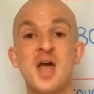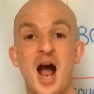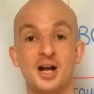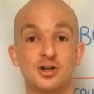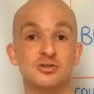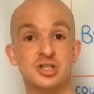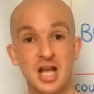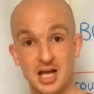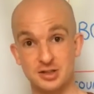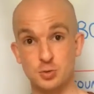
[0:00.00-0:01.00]
And you're going to
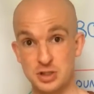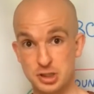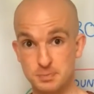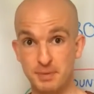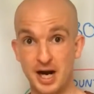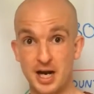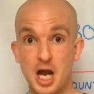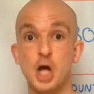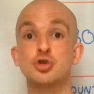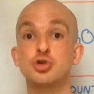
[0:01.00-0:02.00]
start to
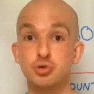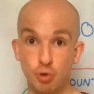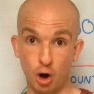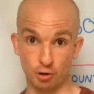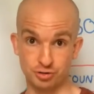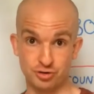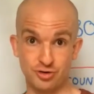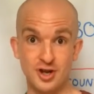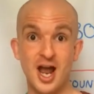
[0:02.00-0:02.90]
inspire trust.